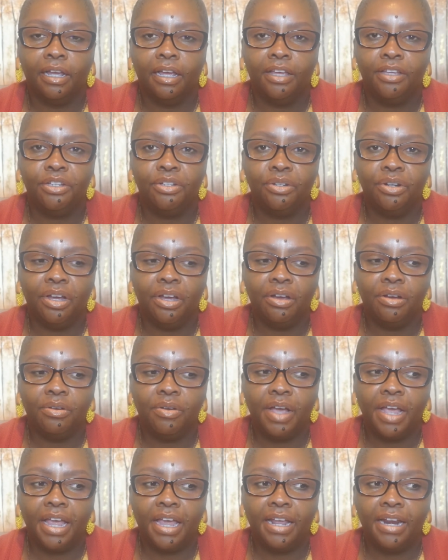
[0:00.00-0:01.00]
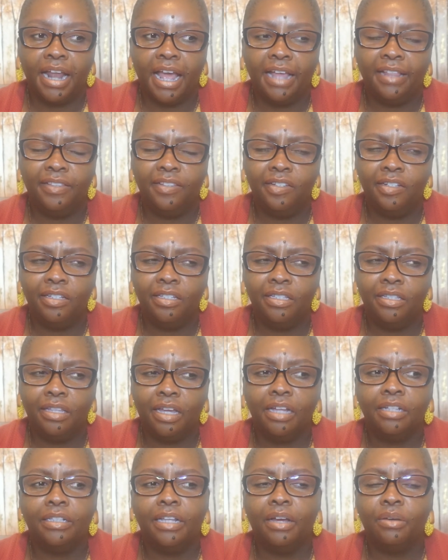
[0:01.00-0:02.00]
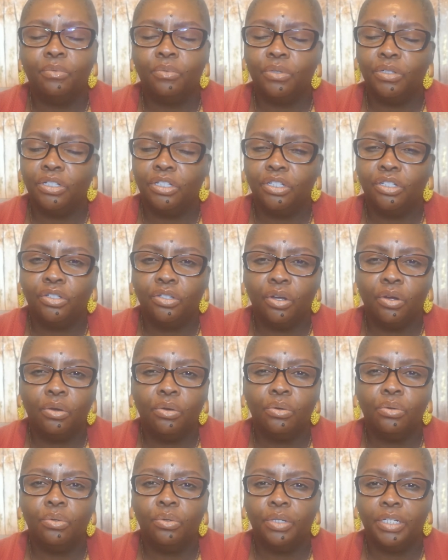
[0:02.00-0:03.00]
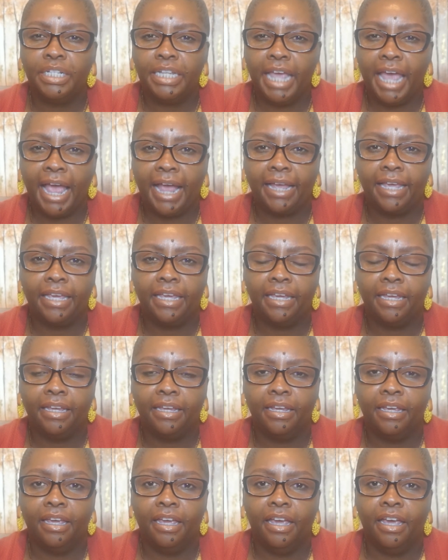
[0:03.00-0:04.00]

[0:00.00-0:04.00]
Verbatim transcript: you know, and I just thought that was so tacky.